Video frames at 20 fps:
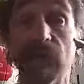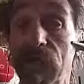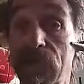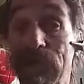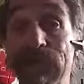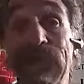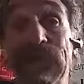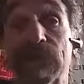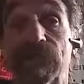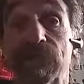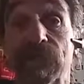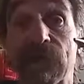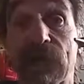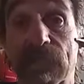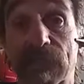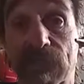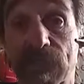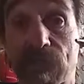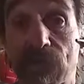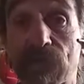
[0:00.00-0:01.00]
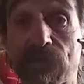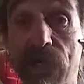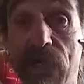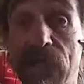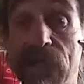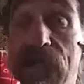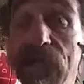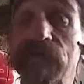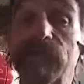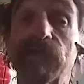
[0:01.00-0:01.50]
He actually got some
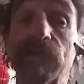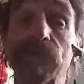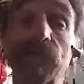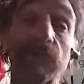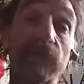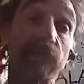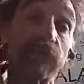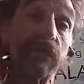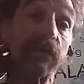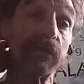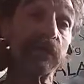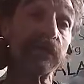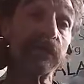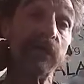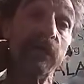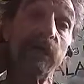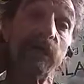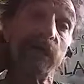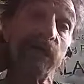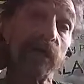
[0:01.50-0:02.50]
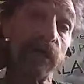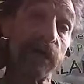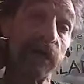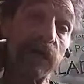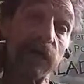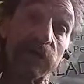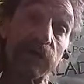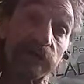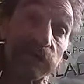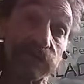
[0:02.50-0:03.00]
accreditation going on
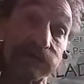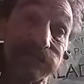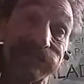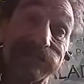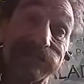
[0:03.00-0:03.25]
with the